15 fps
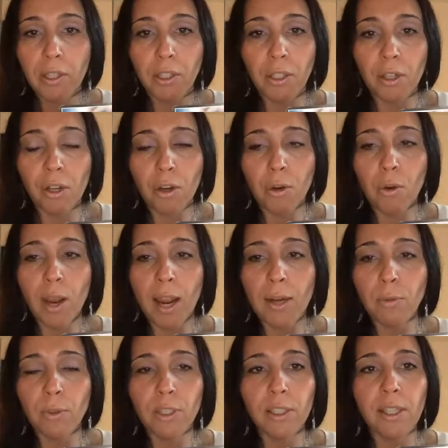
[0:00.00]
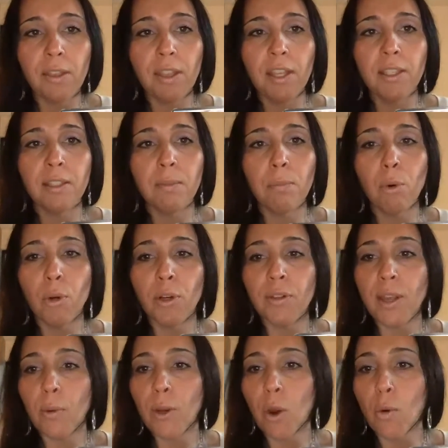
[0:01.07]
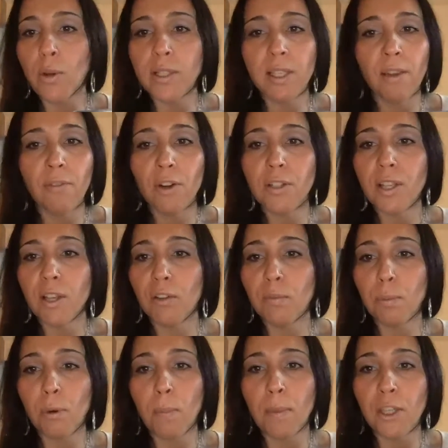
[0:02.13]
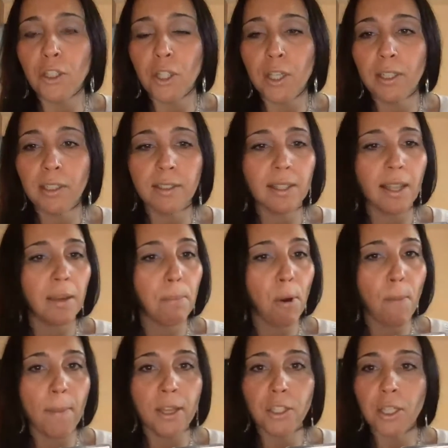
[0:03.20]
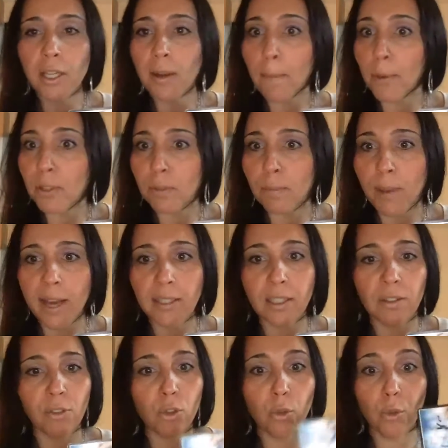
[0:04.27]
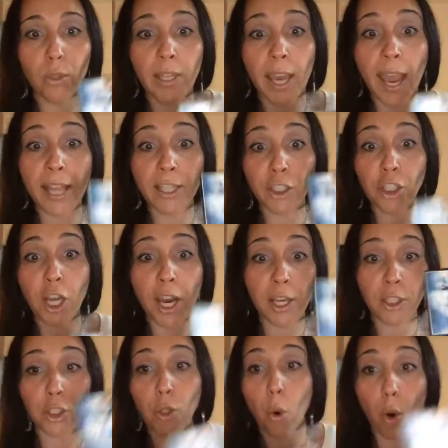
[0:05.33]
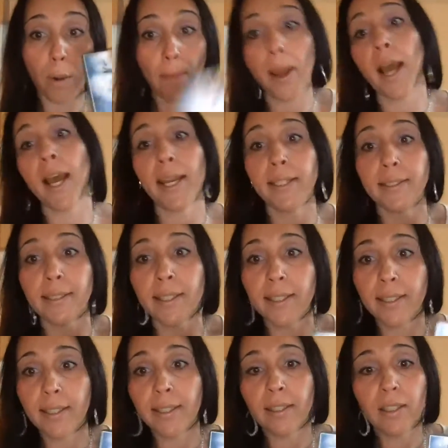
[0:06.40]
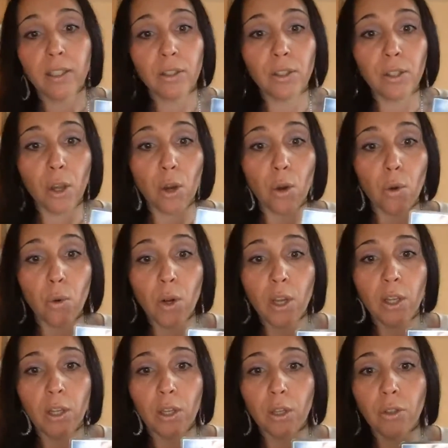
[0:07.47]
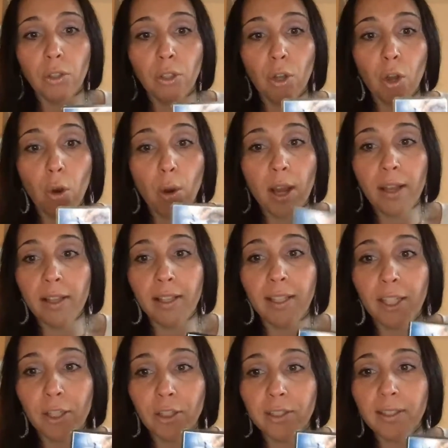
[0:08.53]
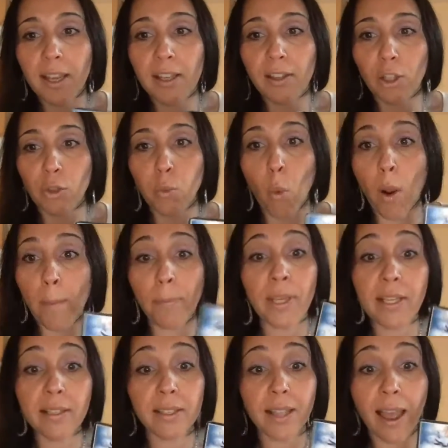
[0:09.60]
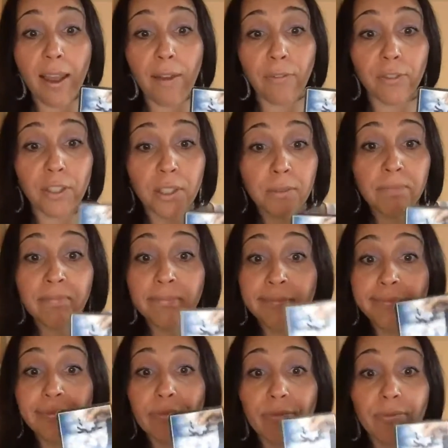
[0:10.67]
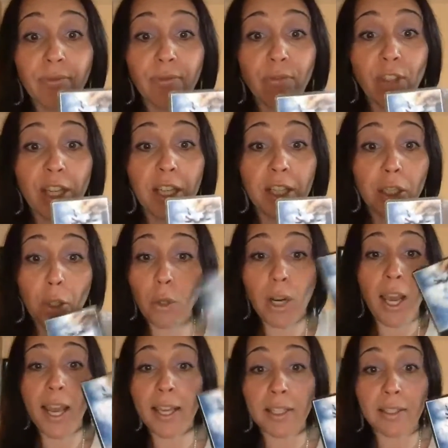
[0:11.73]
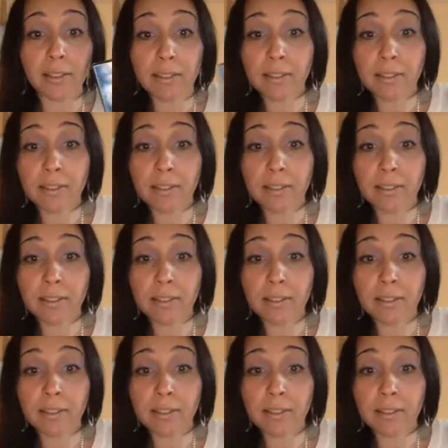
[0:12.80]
You know, I really think it's important that we always give ourselves permission. It's like permission and perspective. You can change your mind. So, you know what? Here's like, there's one piece left. Finish or not.